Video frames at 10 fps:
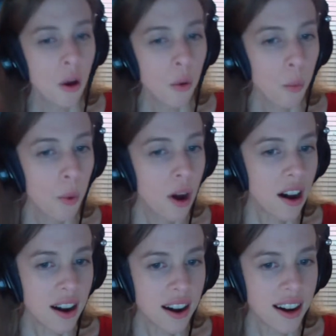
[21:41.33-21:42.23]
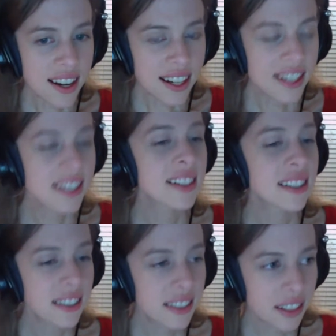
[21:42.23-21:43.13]

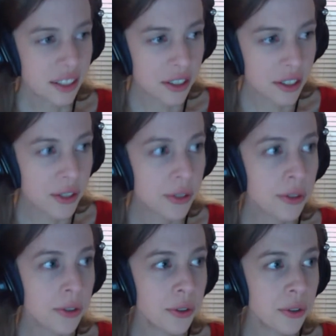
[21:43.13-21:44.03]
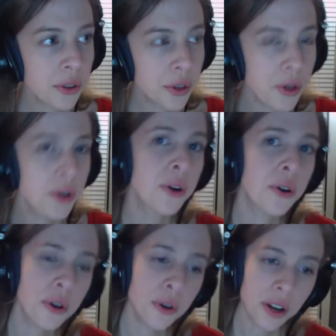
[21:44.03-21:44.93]
One, a
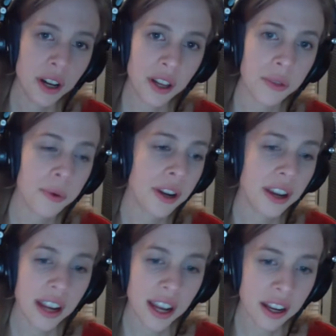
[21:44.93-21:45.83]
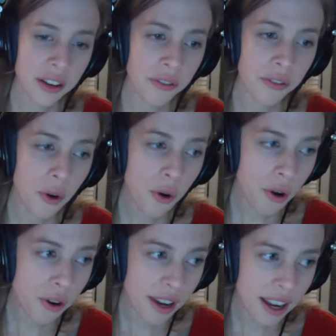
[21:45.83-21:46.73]
two, a three, and
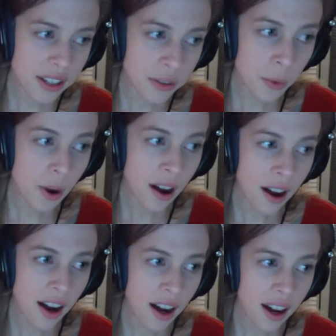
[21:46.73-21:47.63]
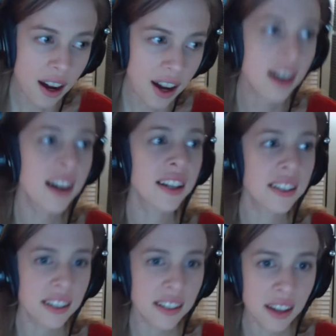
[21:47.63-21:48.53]
four, and one,
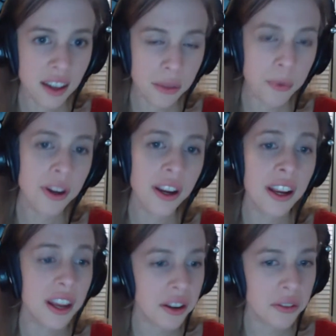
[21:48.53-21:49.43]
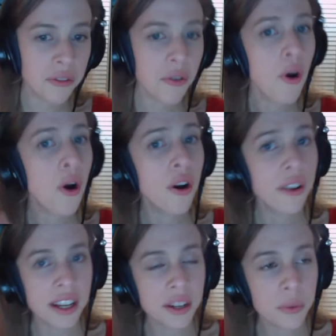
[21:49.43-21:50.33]
a three, and
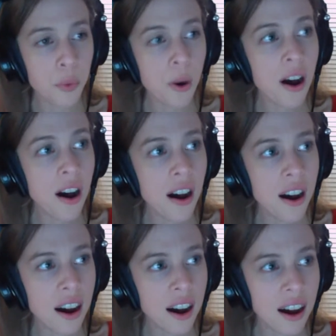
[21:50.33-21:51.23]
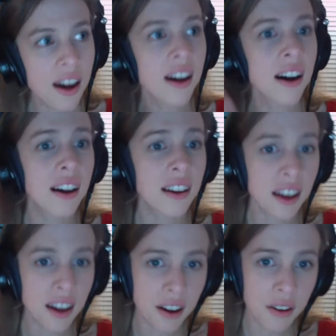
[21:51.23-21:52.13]
four, and one,
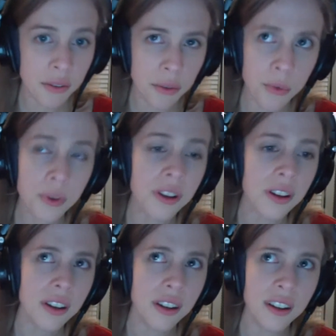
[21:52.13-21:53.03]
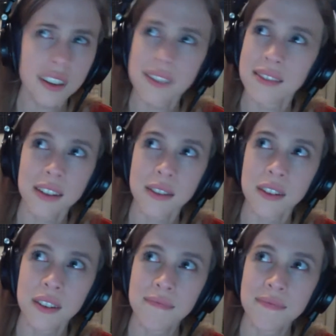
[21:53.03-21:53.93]
a three, uh,
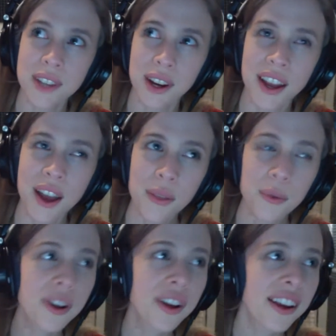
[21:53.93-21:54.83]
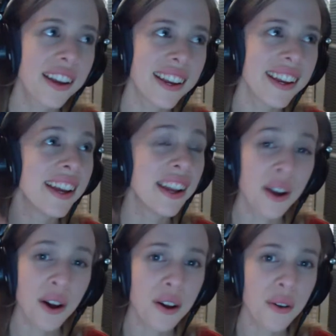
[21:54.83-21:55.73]
sorry, three
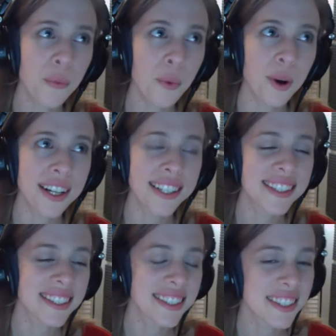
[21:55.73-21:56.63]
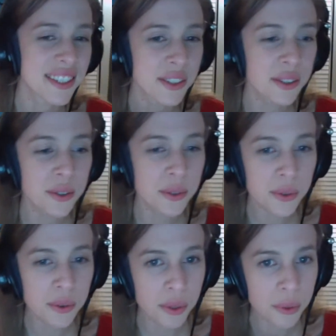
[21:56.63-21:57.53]
of one,
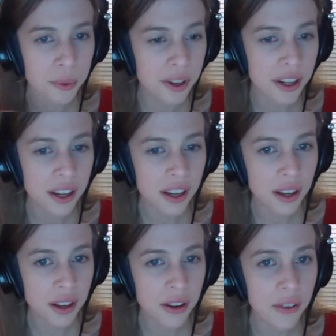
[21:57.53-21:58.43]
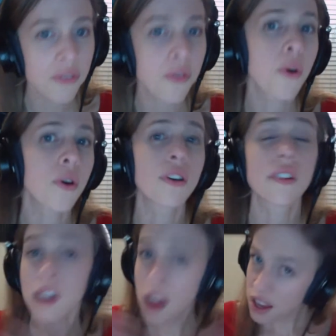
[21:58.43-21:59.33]
two, three,
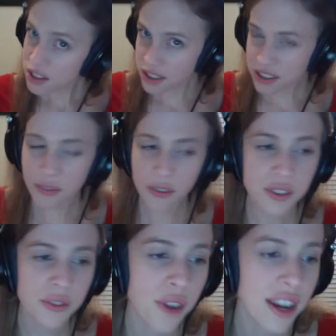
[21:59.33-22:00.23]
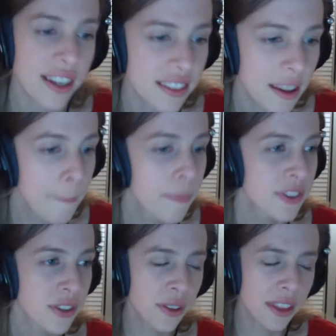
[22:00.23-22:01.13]
four. So that's the first phrase.
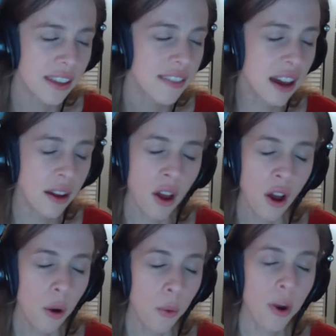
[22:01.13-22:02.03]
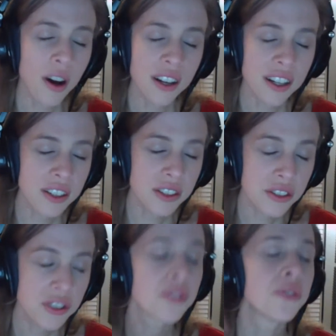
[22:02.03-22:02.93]
So you think of that one,
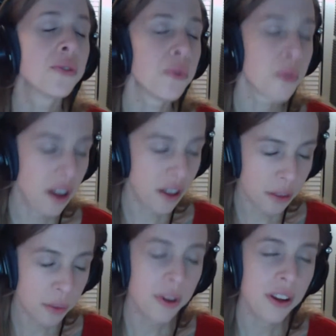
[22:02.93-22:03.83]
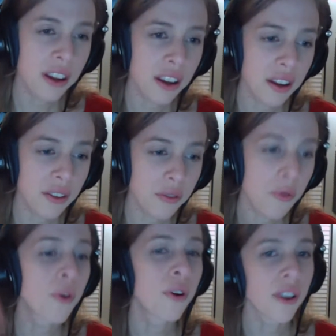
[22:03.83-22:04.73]
two, a three,
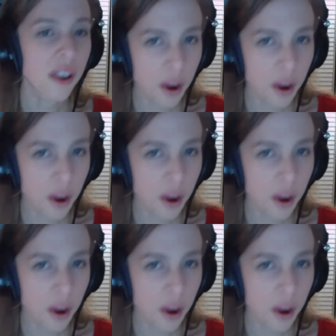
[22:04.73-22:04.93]
four, a